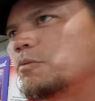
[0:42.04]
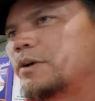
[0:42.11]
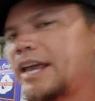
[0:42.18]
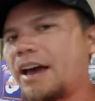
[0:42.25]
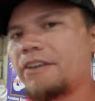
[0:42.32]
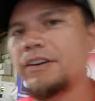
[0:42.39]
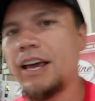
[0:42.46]

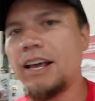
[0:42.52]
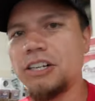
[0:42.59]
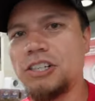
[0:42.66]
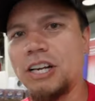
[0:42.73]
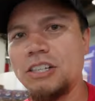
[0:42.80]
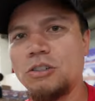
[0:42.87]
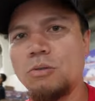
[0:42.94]
We haven't had a
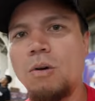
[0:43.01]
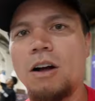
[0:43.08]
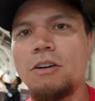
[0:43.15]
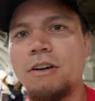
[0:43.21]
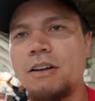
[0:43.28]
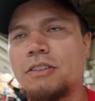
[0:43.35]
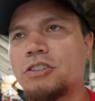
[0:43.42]
chance to
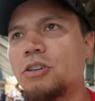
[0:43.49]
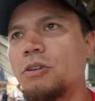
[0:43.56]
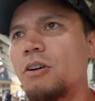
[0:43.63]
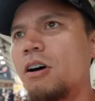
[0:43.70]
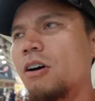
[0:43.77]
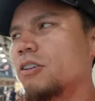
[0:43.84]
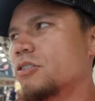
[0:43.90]
walk around the show
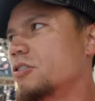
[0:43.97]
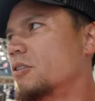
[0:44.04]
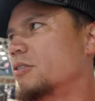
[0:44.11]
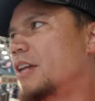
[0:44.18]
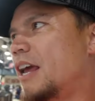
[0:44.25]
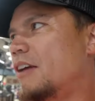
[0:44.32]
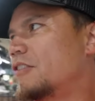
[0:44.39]
at all,
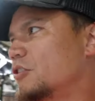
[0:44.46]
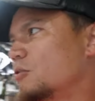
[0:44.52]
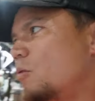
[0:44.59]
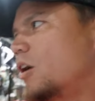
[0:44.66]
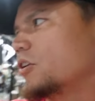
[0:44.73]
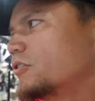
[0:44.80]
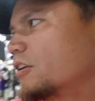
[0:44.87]
so Dave has
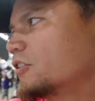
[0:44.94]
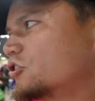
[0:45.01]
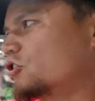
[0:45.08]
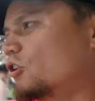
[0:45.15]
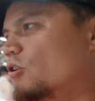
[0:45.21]
walked around the